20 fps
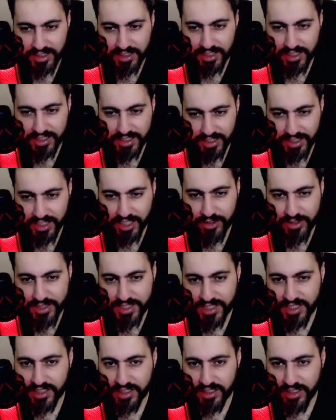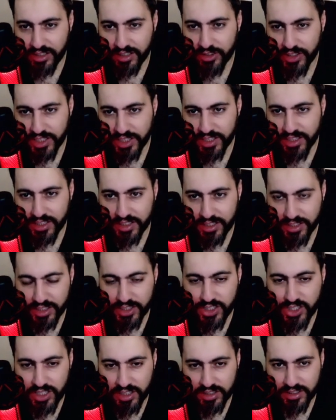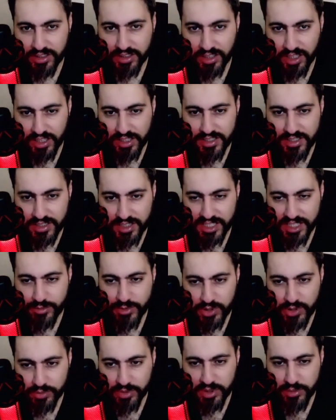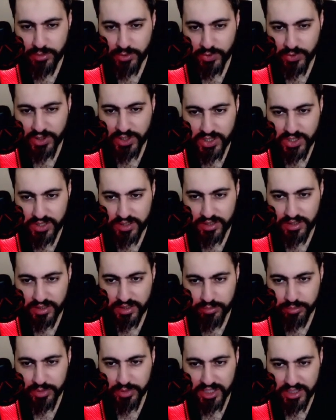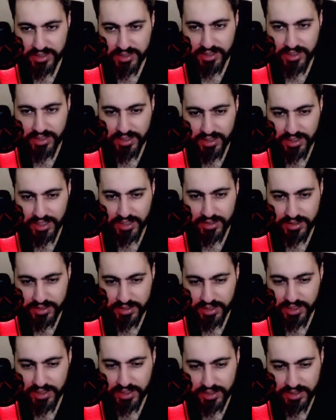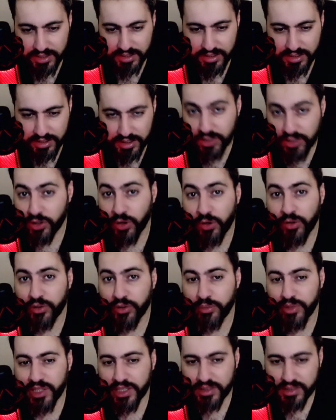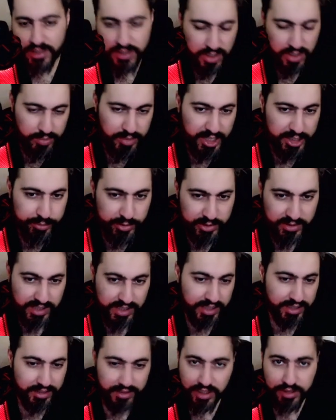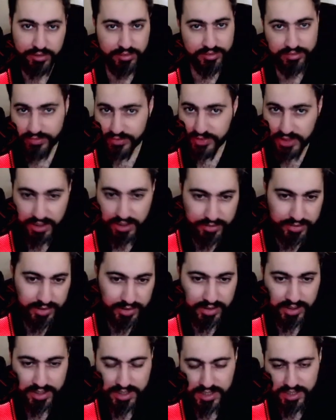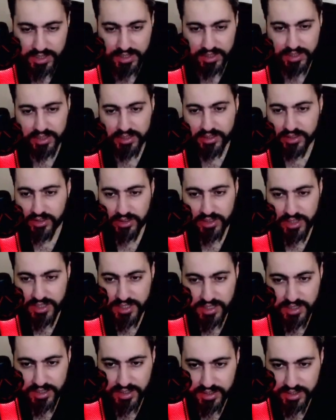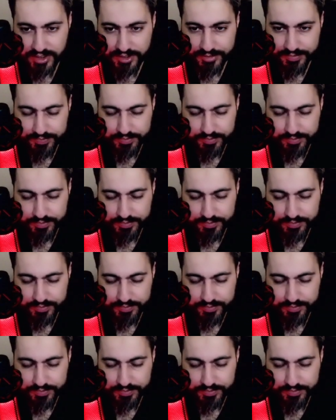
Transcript: Like I was saying, okay, they shielded last time, so maybe we just bait here, and then like they called the bait. So Mattbeer was like, no, you're not seeing it.